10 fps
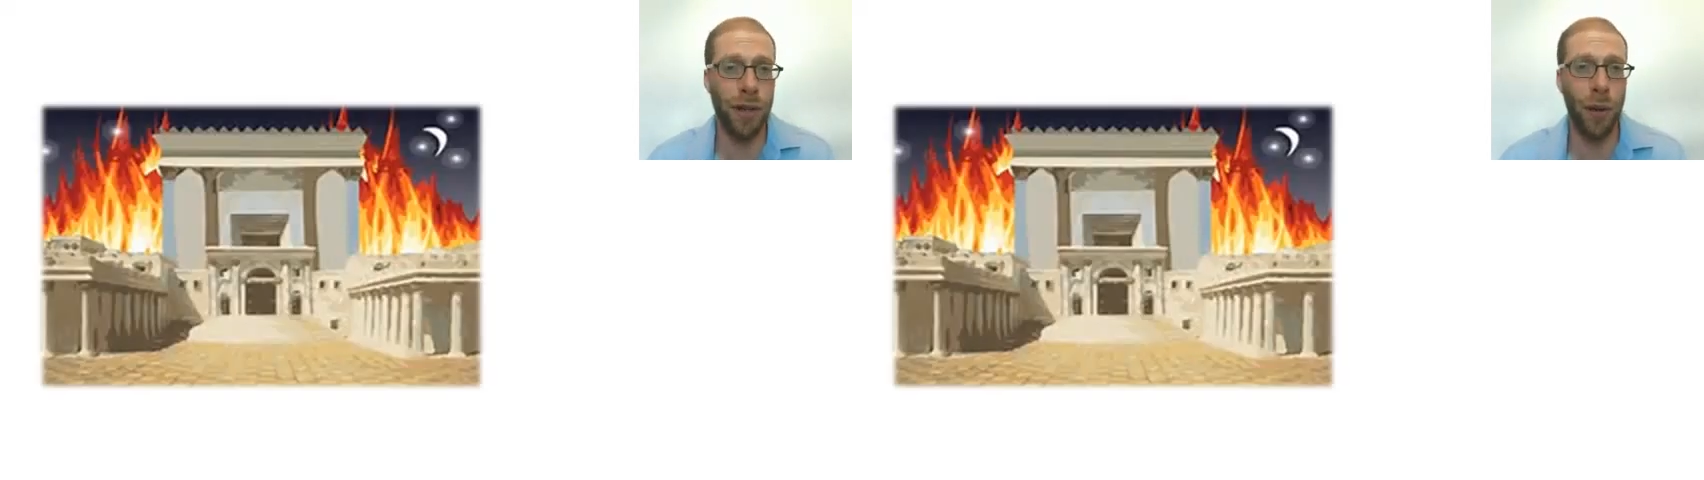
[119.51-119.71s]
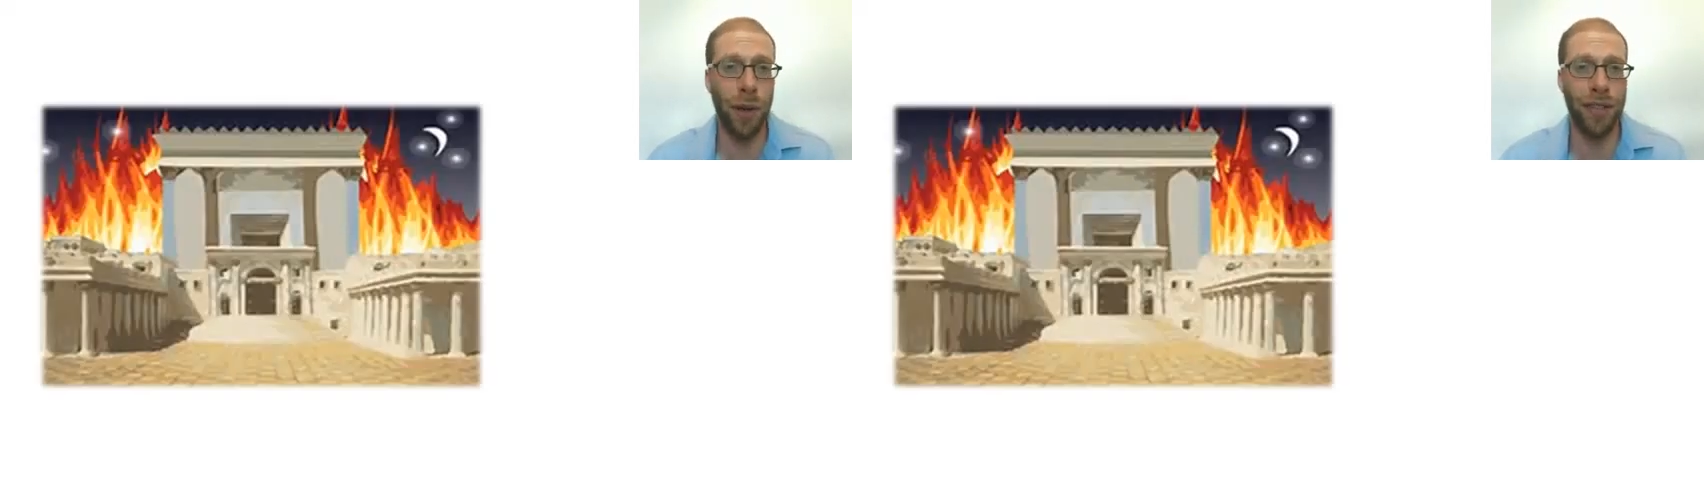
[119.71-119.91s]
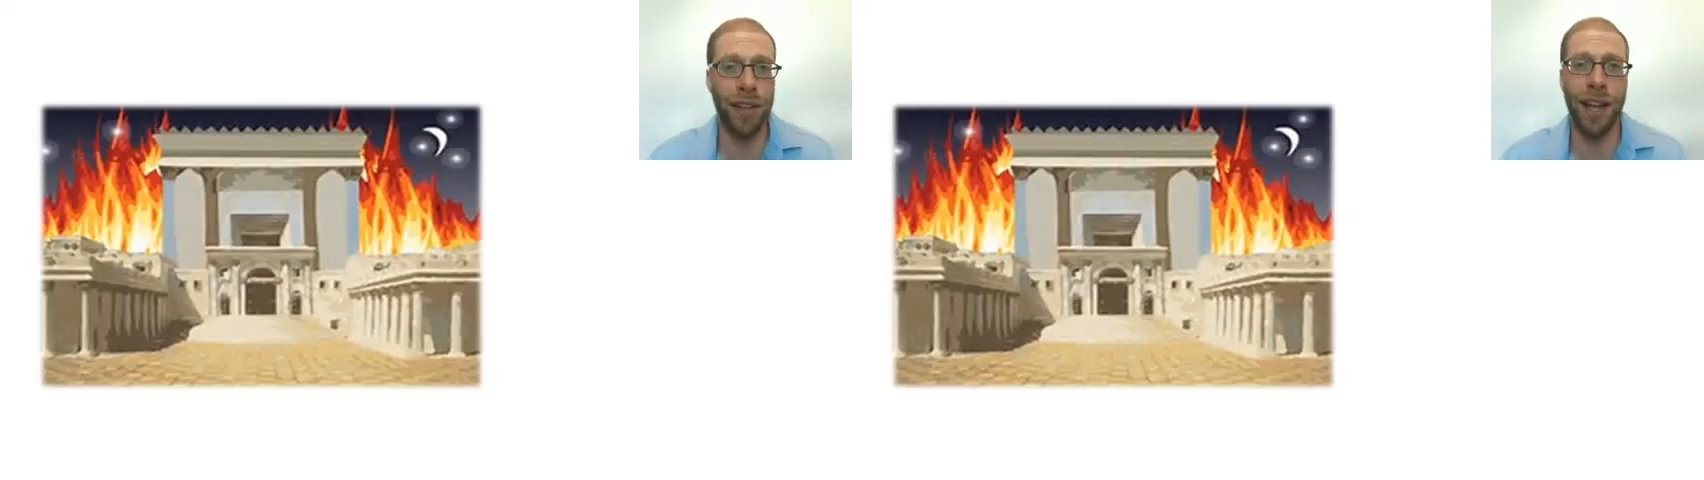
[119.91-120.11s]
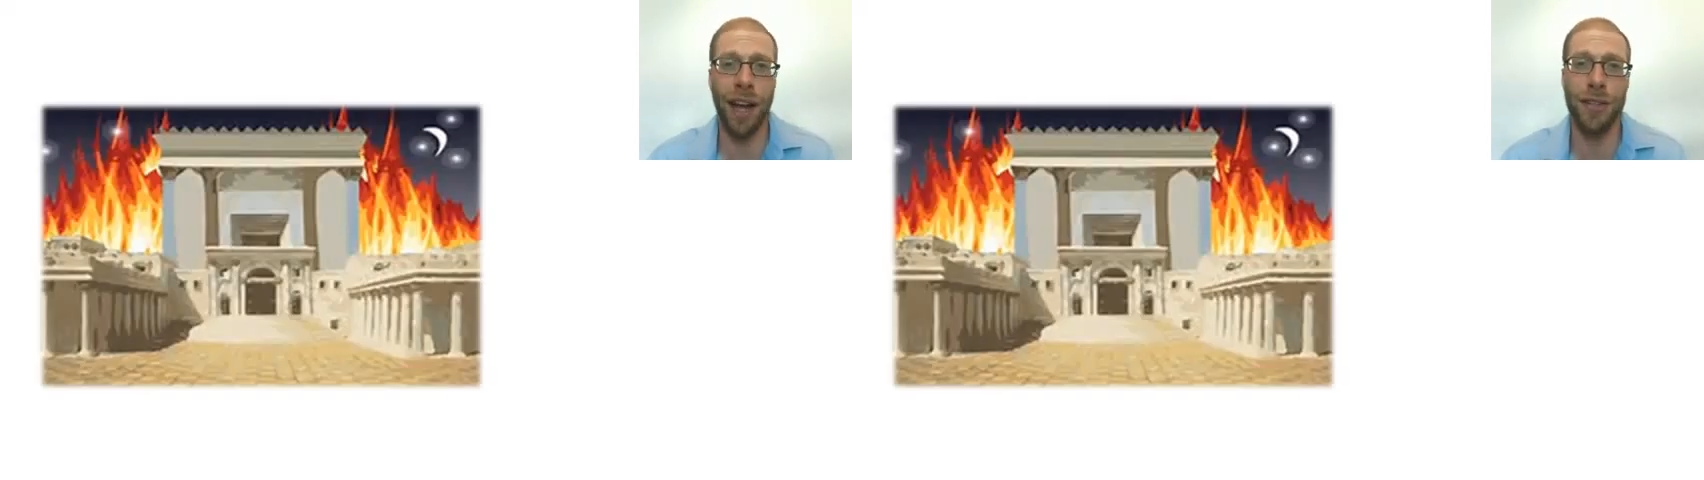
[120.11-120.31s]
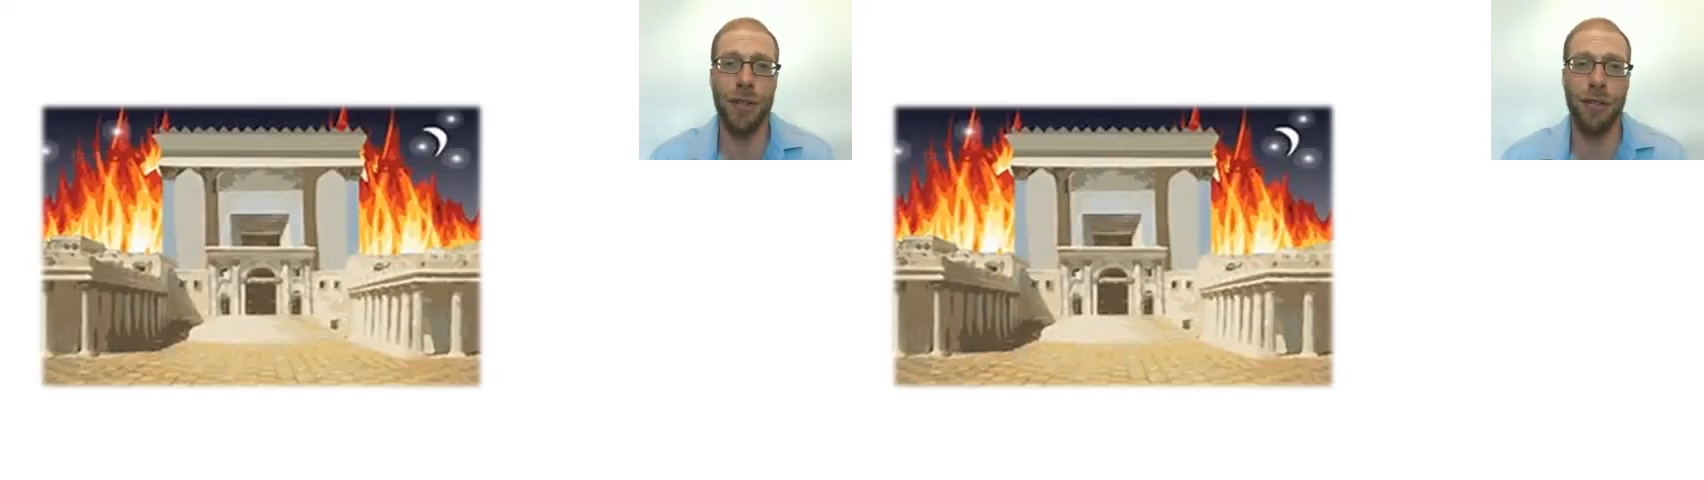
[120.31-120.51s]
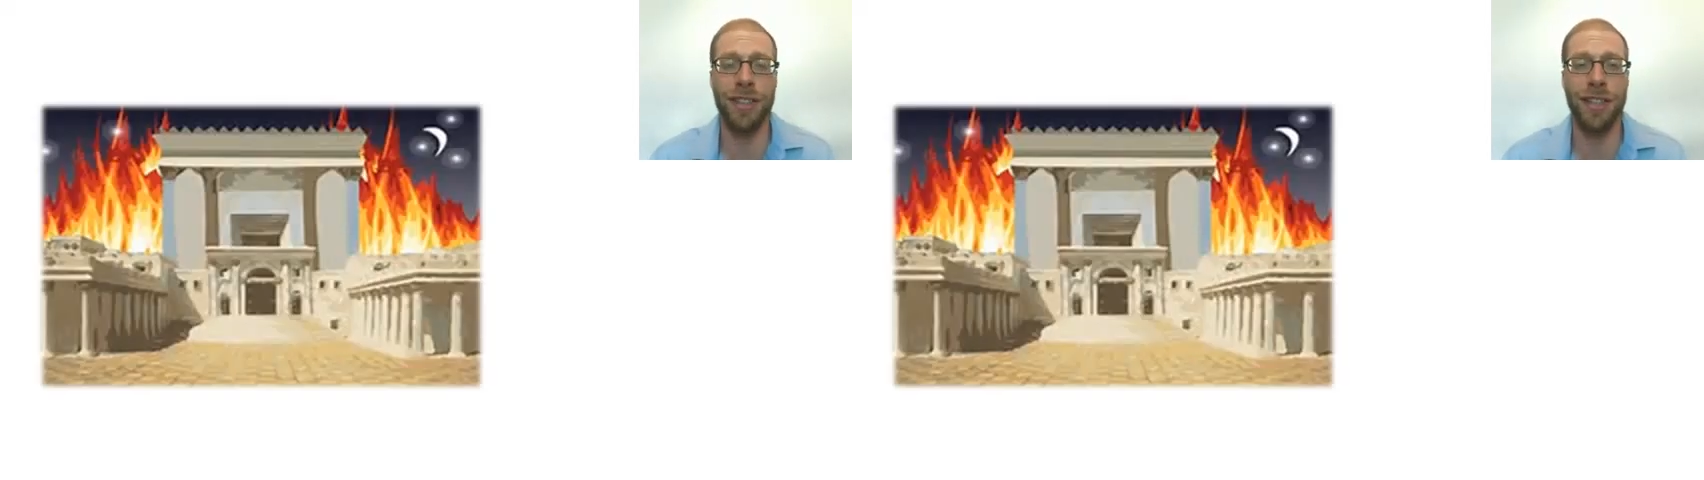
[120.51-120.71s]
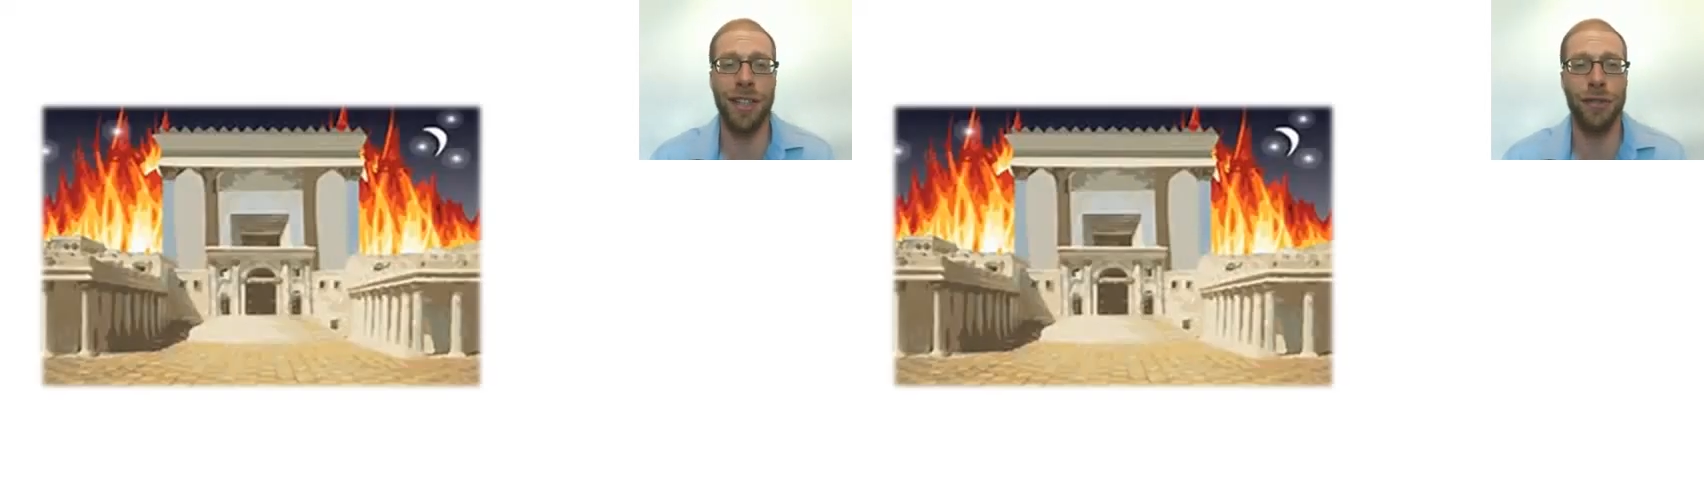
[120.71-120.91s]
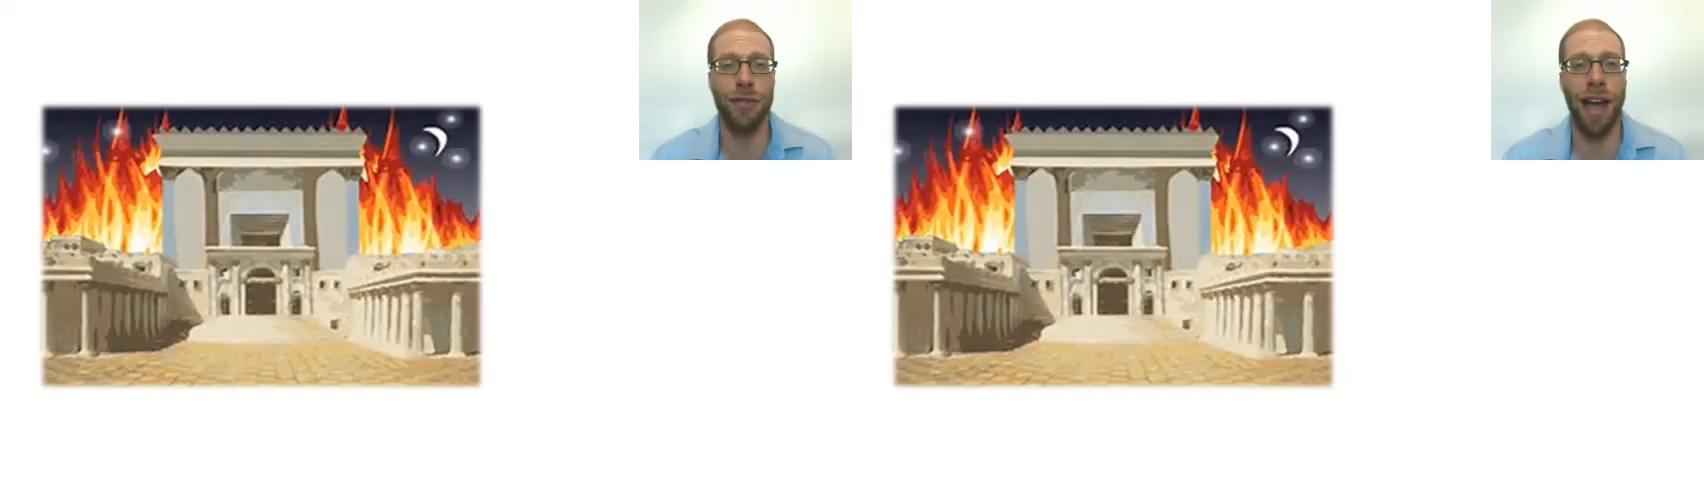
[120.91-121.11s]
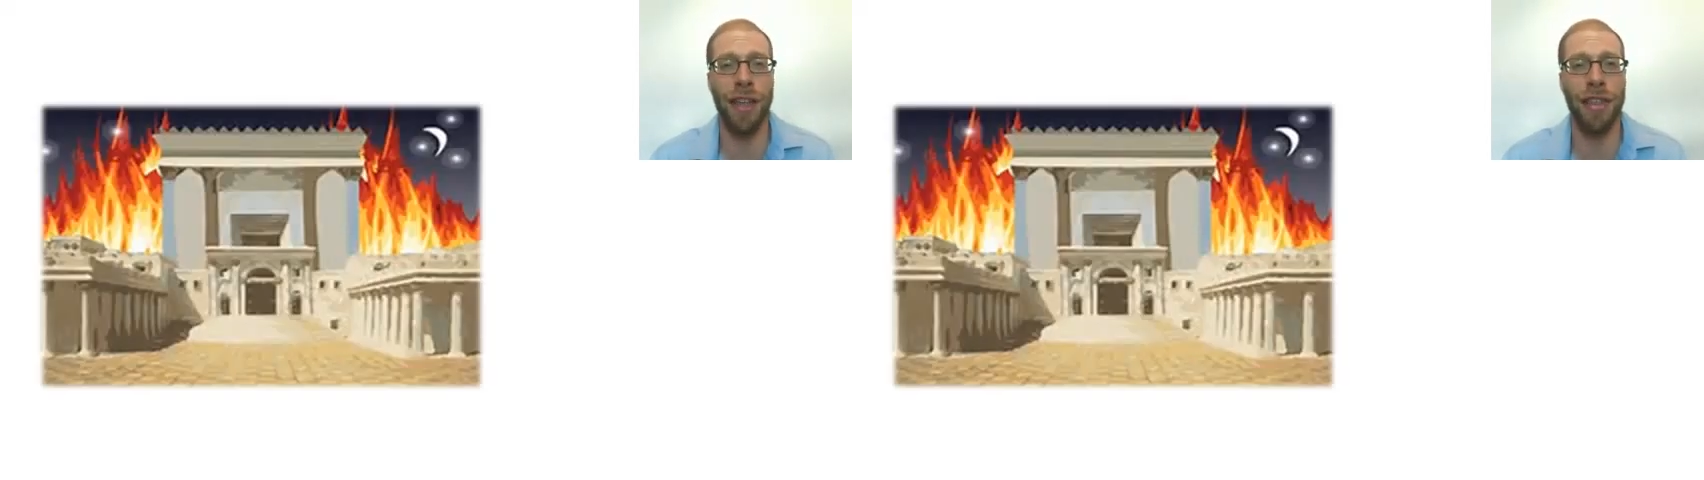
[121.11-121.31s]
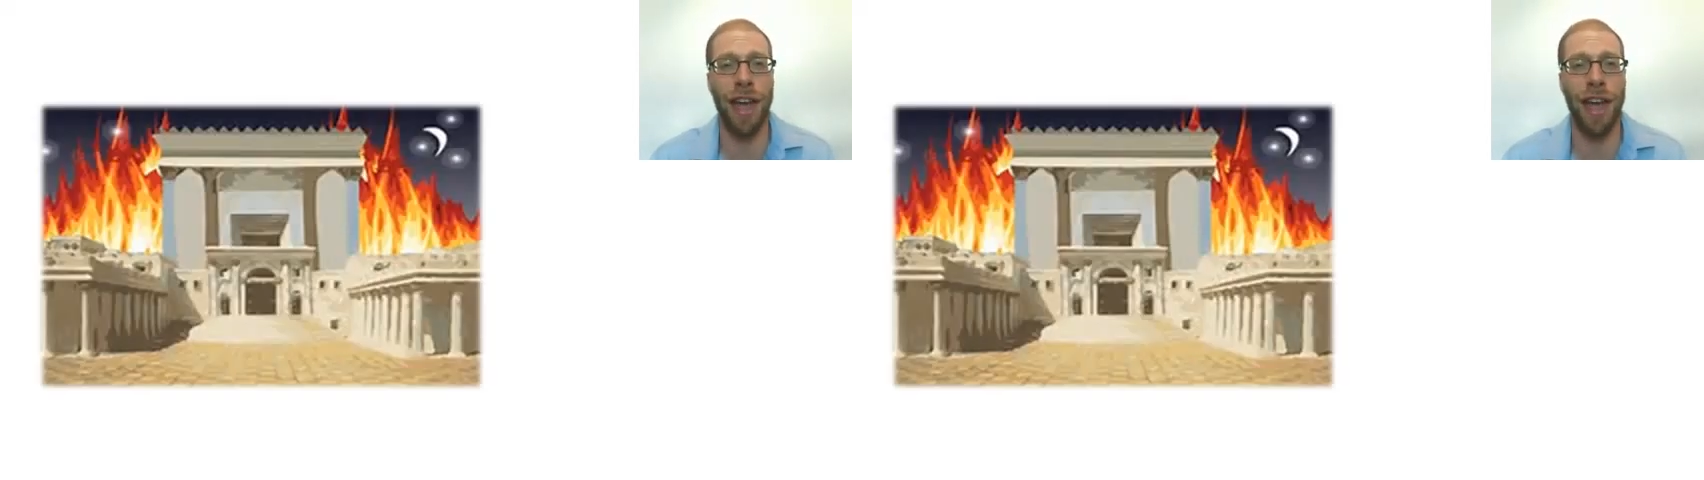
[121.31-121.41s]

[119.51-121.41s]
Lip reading: knowing that God directed his wrath